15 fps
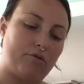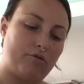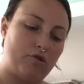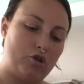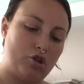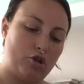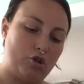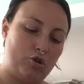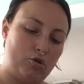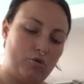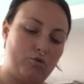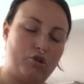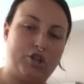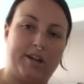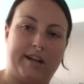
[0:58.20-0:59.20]

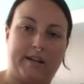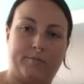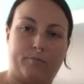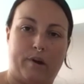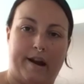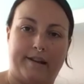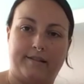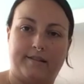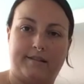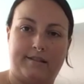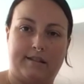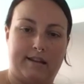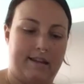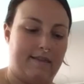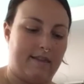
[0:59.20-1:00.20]
2 chicken
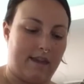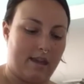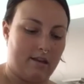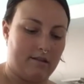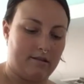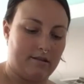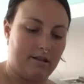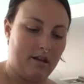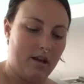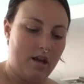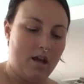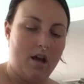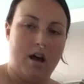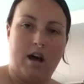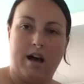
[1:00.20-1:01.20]
breasts in these.
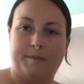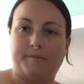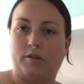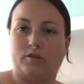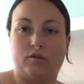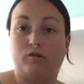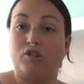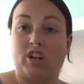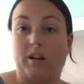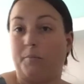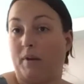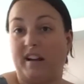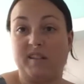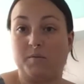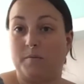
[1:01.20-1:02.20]
So 2 chicken
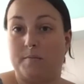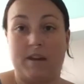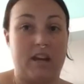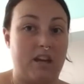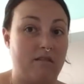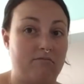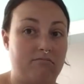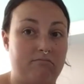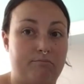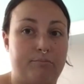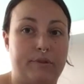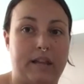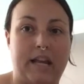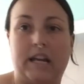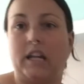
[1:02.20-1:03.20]
breasts would be
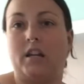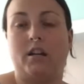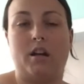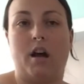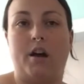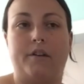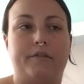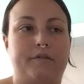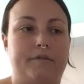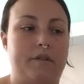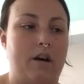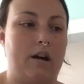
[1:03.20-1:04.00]
plenty enough